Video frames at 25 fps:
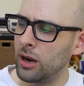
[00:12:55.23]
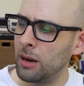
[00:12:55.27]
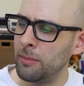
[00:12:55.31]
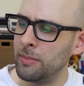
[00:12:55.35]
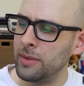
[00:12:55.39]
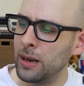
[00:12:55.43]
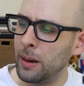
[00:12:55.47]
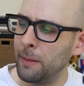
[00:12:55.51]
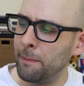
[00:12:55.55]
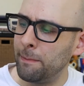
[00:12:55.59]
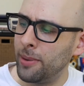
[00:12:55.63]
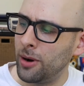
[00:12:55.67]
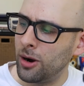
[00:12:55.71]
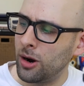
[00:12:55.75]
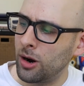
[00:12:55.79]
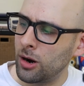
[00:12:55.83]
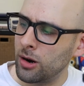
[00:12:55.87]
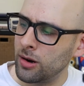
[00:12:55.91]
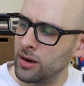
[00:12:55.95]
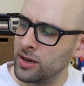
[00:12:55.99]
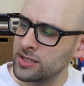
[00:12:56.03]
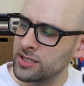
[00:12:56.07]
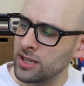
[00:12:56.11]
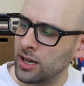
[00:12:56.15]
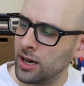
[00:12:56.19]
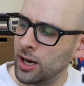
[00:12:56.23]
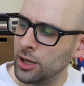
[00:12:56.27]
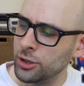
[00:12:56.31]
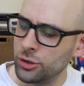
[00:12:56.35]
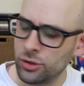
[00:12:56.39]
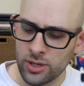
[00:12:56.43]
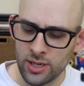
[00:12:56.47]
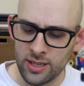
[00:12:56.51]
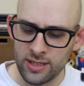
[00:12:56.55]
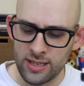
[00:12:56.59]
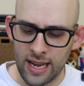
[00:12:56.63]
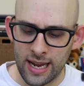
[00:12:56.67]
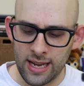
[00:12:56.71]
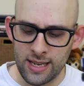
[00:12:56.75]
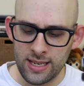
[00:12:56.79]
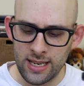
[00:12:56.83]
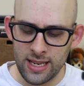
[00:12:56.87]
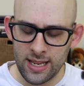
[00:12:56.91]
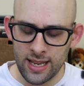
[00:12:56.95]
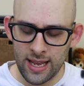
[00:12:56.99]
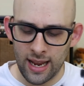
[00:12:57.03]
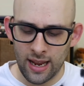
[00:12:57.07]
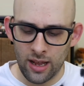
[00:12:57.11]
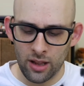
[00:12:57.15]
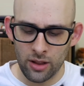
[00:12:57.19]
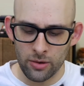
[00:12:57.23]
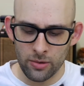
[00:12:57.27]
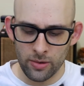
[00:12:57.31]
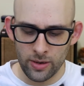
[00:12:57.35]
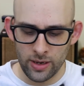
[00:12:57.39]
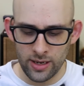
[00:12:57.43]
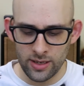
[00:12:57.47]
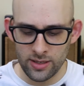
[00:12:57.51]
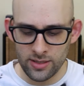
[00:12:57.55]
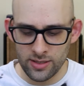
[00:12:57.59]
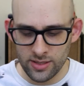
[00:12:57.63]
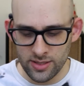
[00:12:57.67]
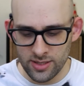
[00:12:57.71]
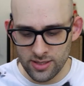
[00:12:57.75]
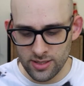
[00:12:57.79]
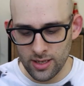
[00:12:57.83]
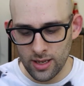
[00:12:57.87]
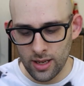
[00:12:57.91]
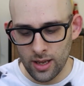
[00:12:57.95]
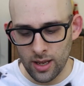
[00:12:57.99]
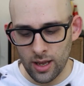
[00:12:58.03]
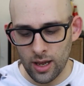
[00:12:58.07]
I mean, a bar is 190 calories.